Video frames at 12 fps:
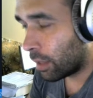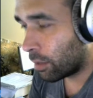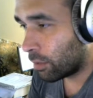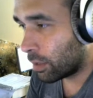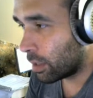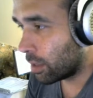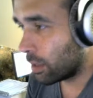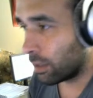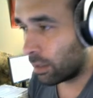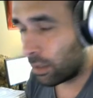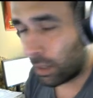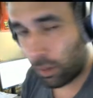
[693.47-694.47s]
the
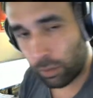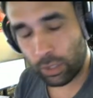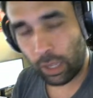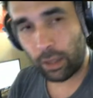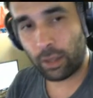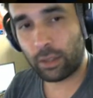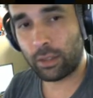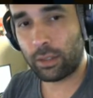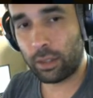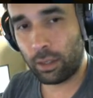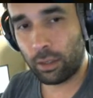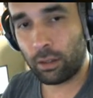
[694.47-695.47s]
resistance there, which I like to
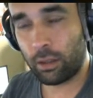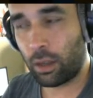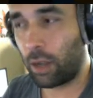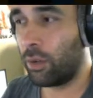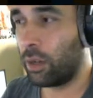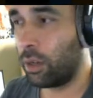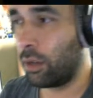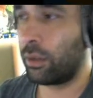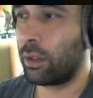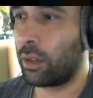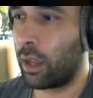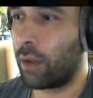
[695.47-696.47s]
see. I want to know
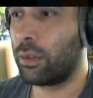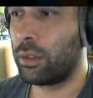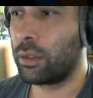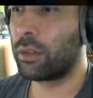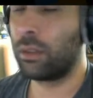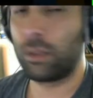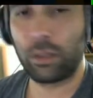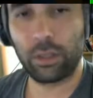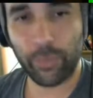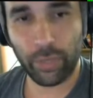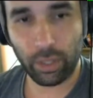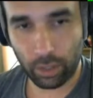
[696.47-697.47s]
that resistance is
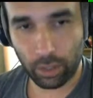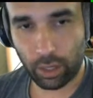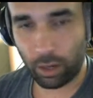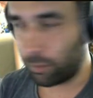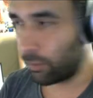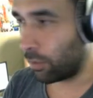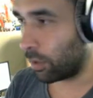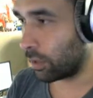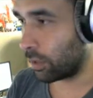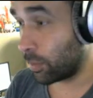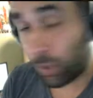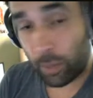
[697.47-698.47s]
being accounted for because
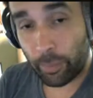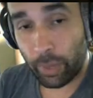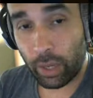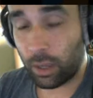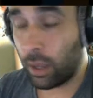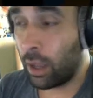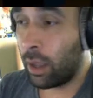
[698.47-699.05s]
it's pretty big.